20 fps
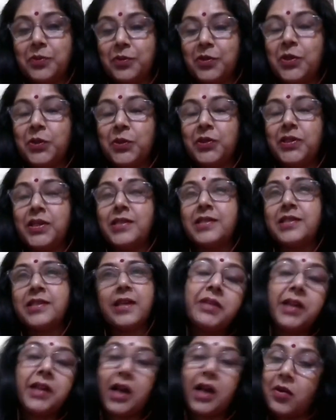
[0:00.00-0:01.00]
do this.
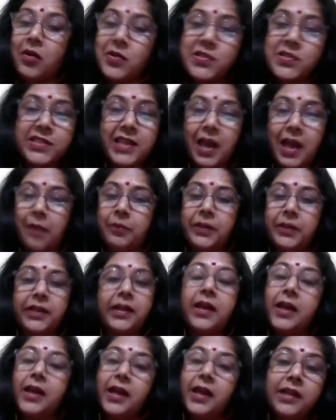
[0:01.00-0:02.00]
And how it's happening?
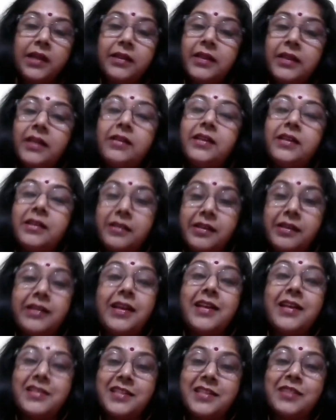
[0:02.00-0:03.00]
And then they
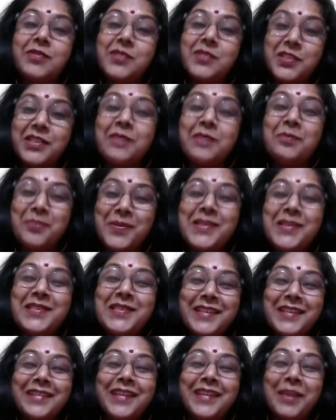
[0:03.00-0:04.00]
realized there was some
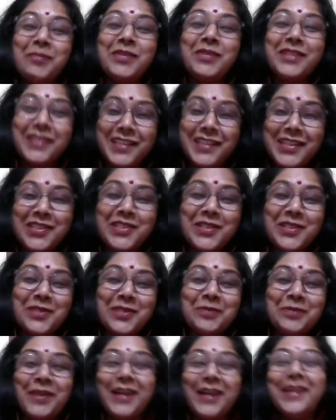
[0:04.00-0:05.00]
person named Krishna
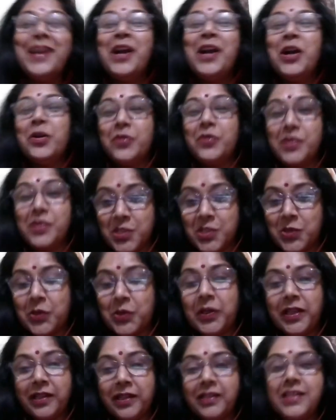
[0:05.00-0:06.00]
Kumar was
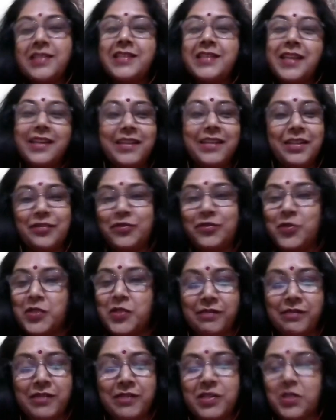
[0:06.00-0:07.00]
doing this, and of course
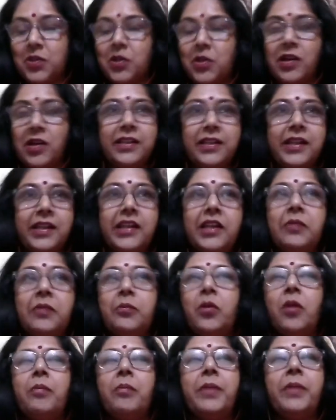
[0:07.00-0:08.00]
he was called there in
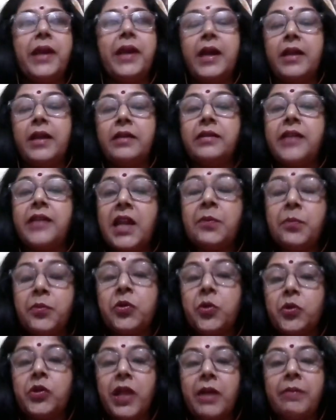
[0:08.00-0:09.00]
Bombay, and that
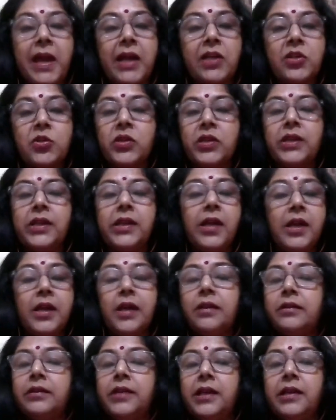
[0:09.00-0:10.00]
program actually
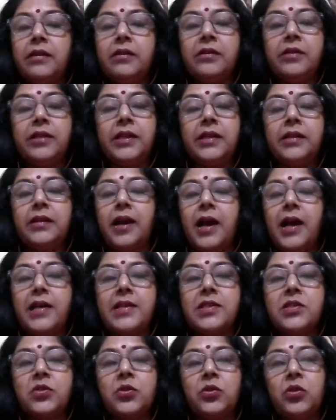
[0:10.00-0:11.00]
then they
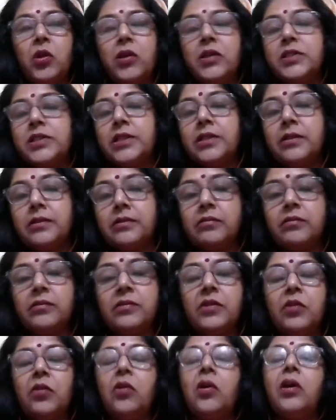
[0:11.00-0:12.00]
asked to launch in
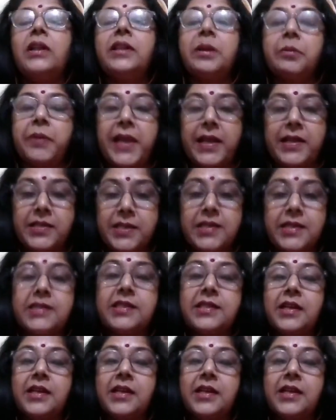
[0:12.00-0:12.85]
all the branches.